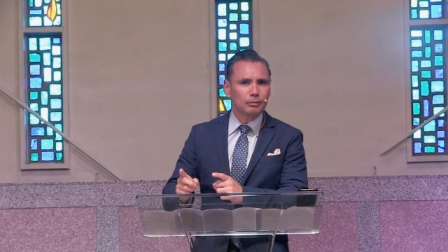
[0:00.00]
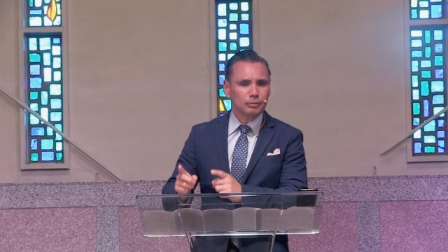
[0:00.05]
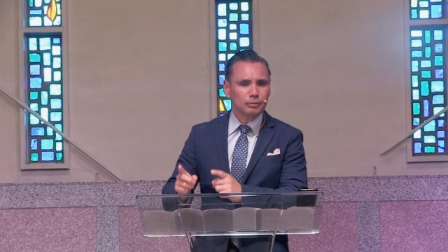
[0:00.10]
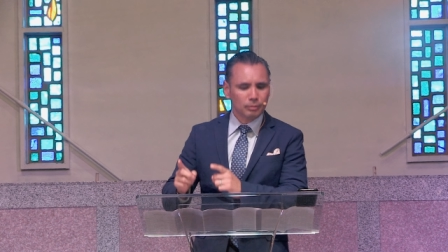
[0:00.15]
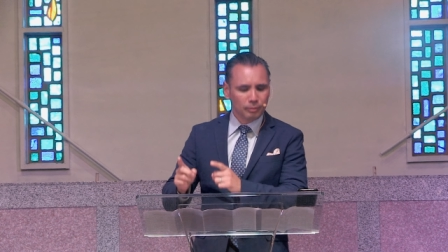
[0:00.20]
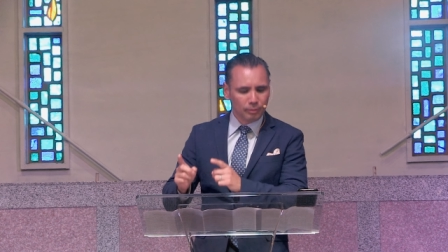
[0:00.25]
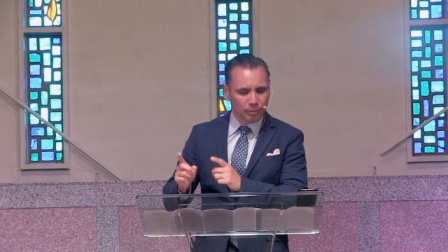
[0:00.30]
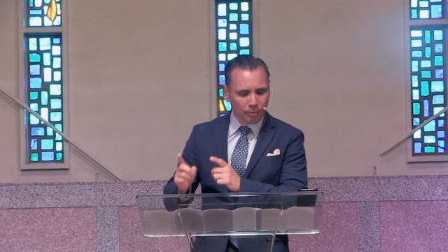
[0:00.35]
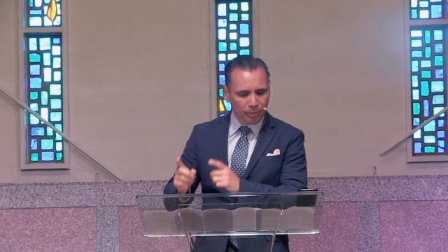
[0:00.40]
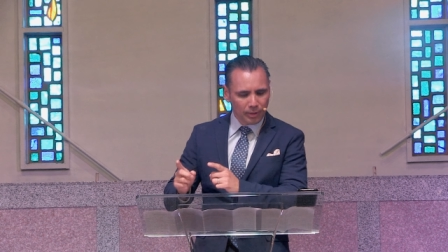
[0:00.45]

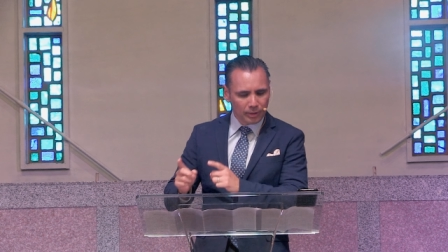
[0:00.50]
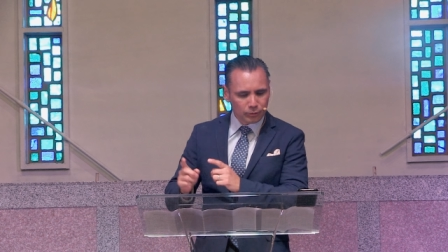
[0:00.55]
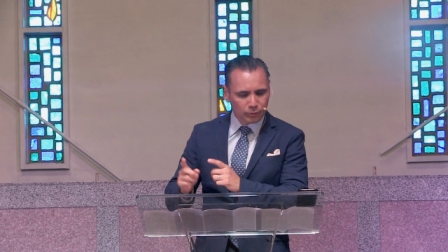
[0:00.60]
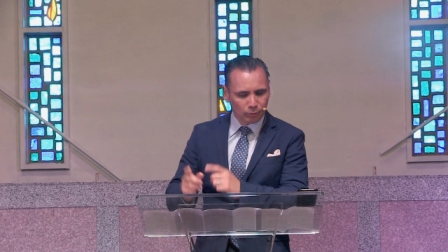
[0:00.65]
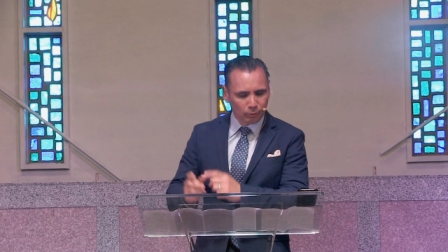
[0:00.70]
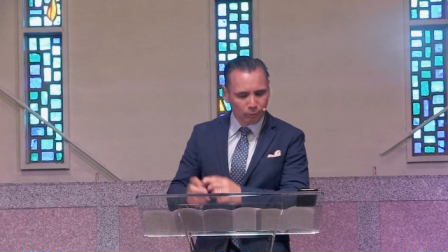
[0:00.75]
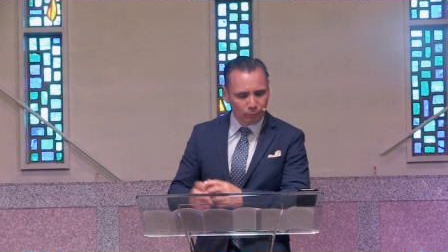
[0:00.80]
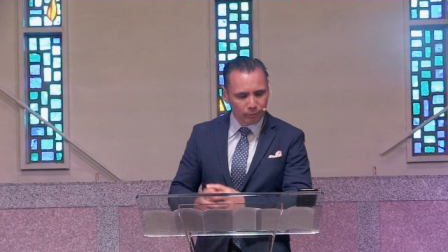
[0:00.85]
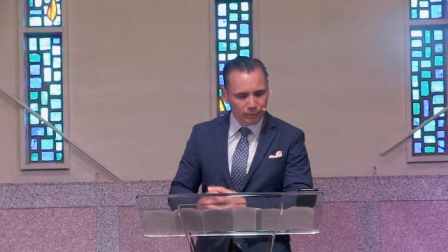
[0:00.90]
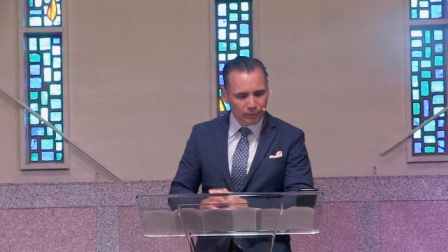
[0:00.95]
to the
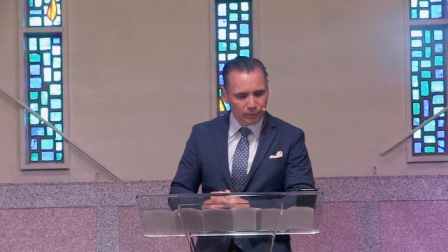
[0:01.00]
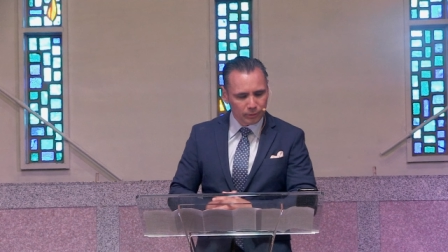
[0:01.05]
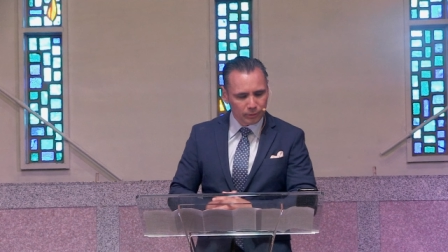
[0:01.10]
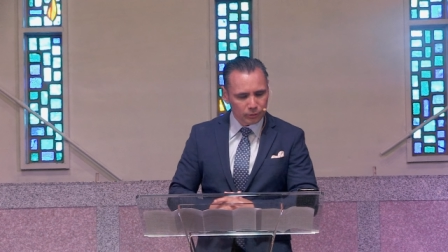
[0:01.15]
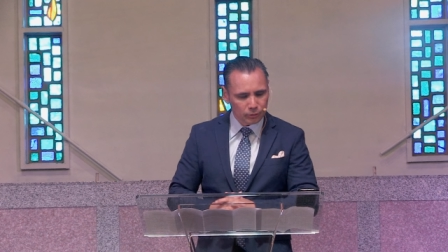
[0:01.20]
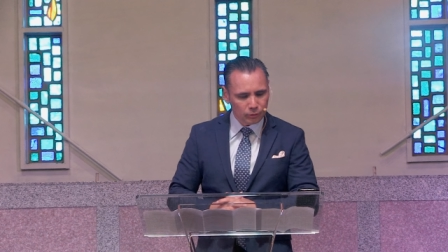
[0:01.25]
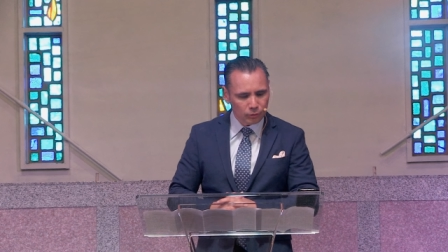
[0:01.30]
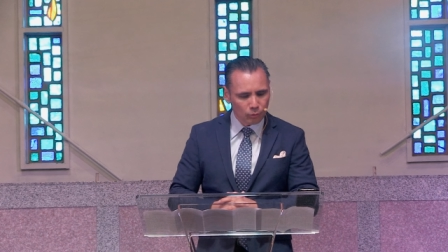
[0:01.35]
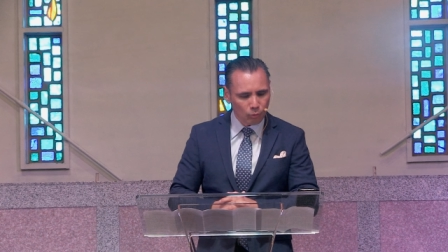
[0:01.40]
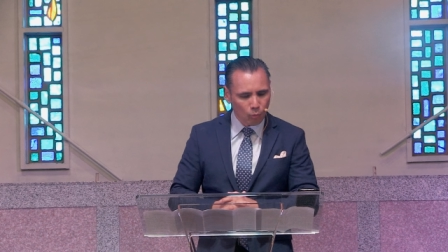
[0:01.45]

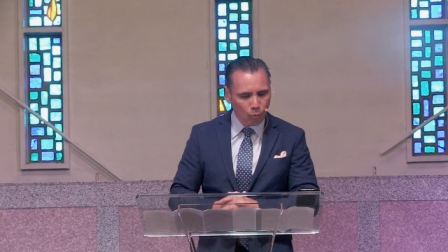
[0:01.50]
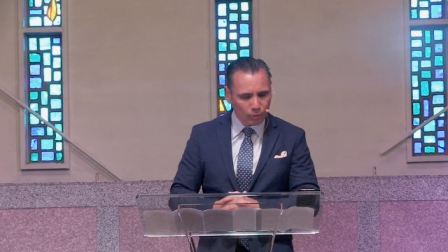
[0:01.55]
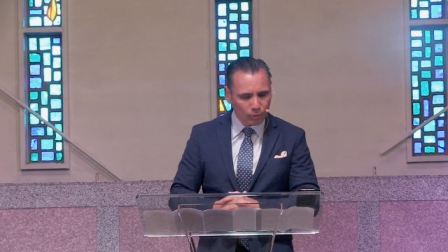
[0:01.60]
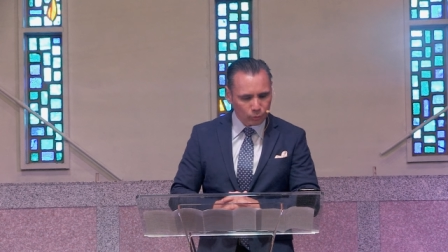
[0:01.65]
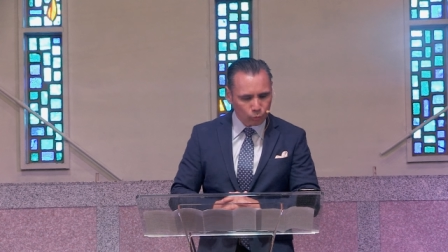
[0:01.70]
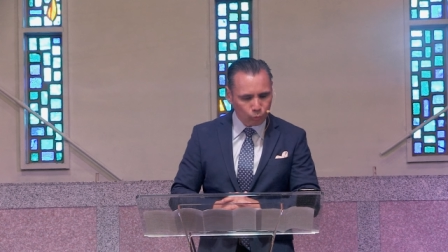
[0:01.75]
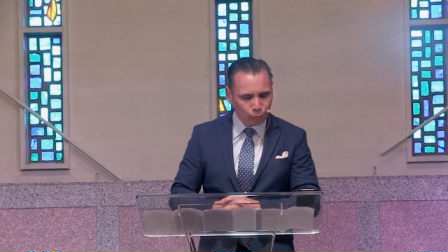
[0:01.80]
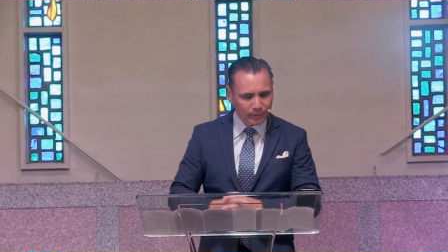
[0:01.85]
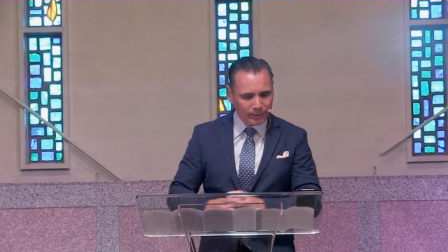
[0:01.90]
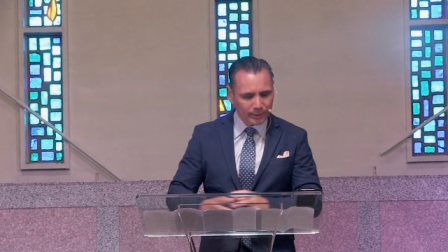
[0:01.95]
Thessalonians
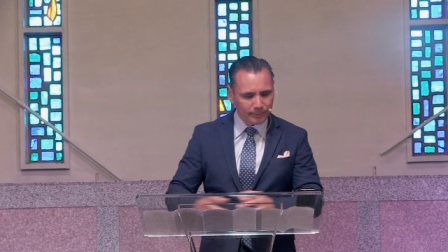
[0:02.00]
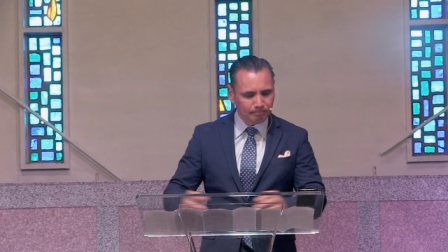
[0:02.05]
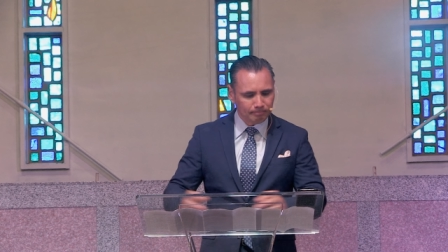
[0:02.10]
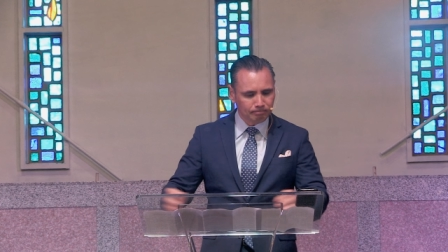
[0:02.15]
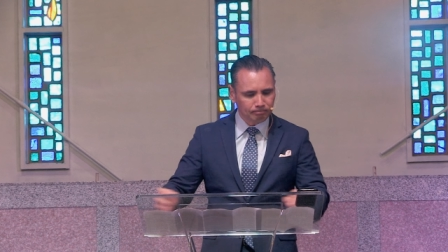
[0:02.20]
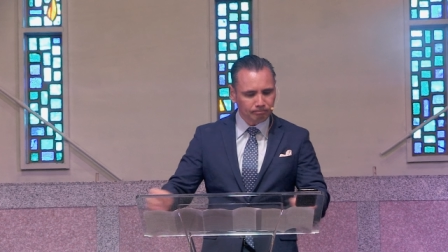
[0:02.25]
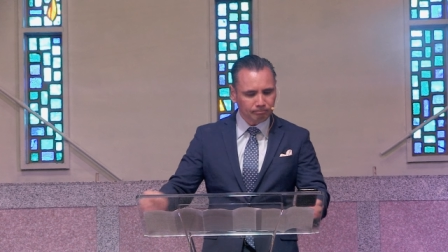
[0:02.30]
was written.